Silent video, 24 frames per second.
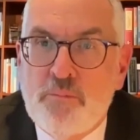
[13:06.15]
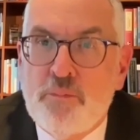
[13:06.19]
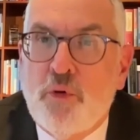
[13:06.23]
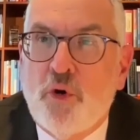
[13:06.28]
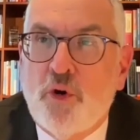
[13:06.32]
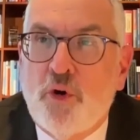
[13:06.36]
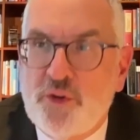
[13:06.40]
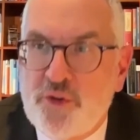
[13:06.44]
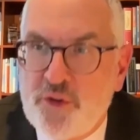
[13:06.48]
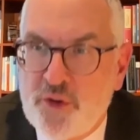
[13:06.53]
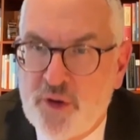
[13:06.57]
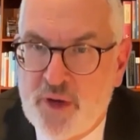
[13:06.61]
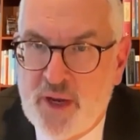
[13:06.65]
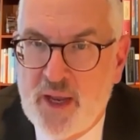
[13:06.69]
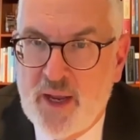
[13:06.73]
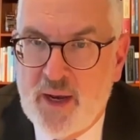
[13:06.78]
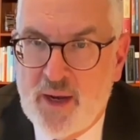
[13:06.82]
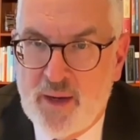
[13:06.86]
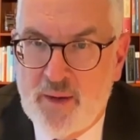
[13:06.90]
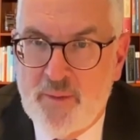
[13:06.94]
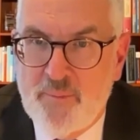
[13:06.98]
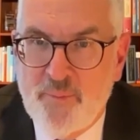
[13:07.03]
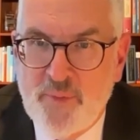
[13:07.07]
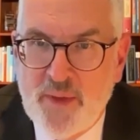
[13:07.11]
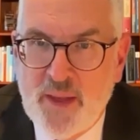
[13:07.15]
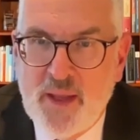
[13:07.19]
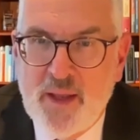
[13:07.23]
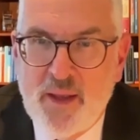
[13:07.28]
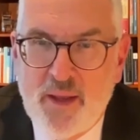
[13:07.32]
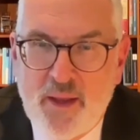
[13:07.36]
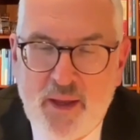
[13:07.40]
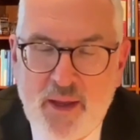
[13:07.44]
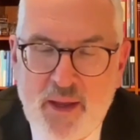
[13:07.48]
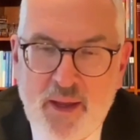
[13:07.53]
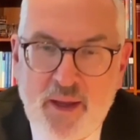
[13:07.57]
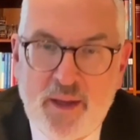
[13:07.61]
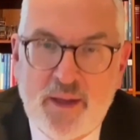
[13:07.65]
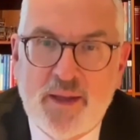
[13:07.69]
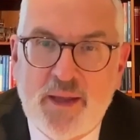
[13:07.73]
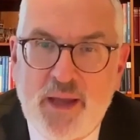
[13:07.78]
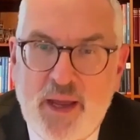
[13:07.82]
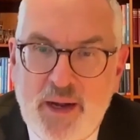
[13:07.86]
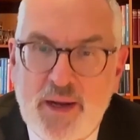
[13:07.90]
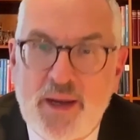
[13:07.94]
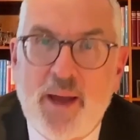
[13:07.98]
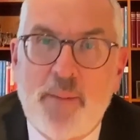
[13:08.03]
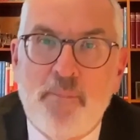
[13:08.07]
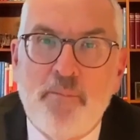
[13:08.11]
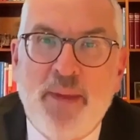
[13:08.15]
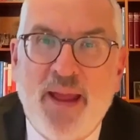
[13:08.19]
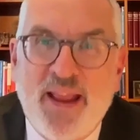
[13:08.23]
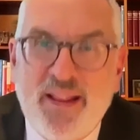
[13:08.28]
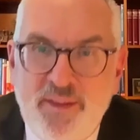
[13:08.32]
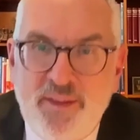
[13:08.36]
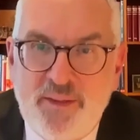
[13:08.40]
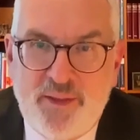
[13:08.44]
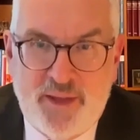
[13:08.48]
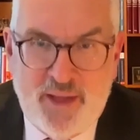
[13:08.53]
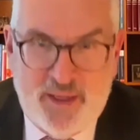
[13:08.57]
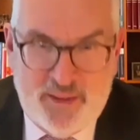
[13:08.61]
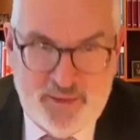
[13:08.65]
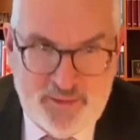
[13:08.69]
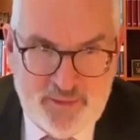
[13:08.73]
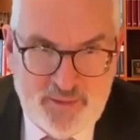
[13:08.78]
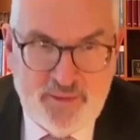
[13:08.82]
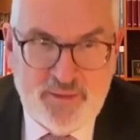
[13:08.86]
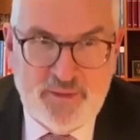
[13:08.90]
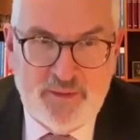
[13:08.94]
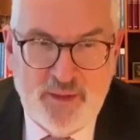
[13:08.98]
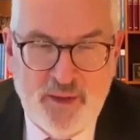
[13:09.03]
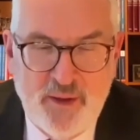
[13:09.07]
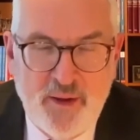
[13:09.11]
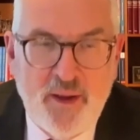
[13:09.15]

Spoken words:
Portugal, Carla Bentes.